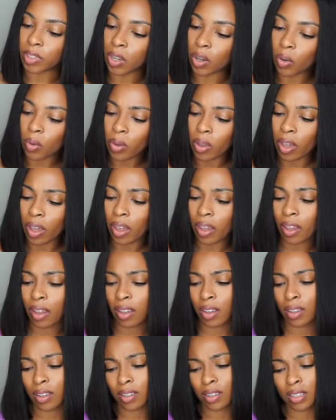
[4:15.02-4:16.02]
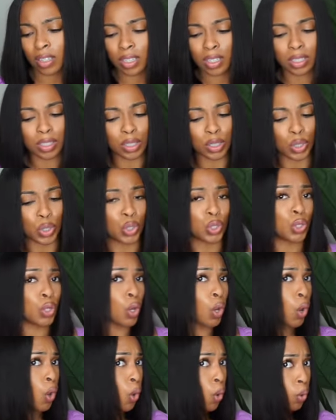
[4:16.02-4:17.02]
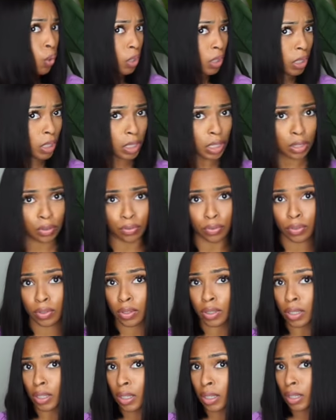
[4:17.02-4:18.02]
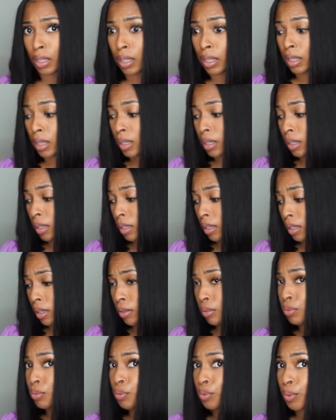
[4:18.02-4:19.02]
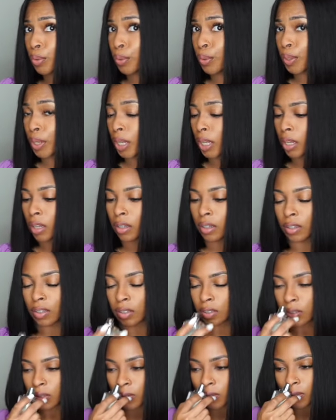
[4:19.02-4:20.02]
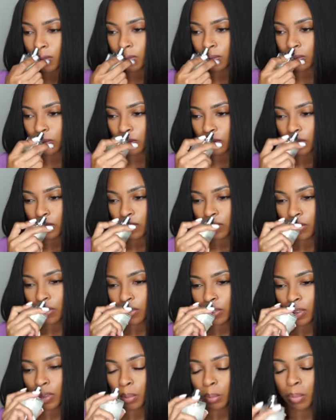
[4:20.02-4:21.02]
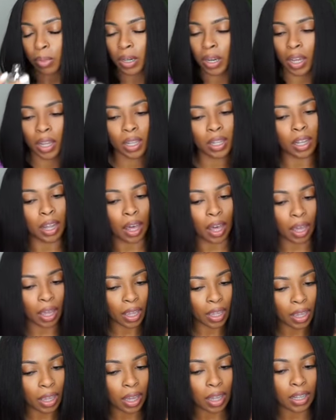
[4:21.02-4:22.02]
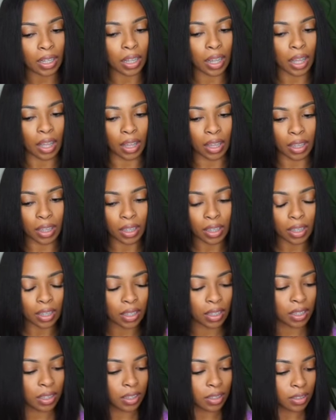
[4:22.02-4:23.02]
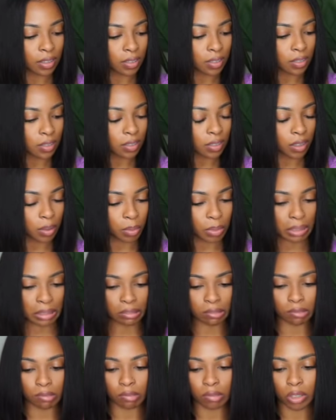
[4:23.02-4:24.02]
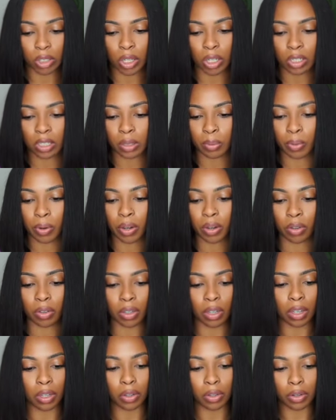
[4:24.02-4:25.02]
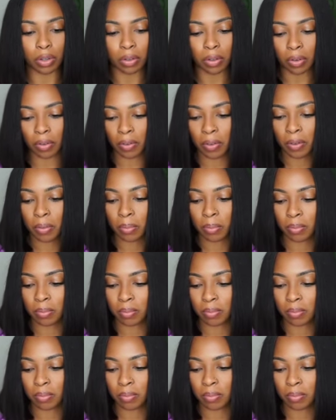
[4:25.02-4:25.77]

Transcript: Okay. It's totally different than the fruity. But I like. Let me try to spray it on the other arm.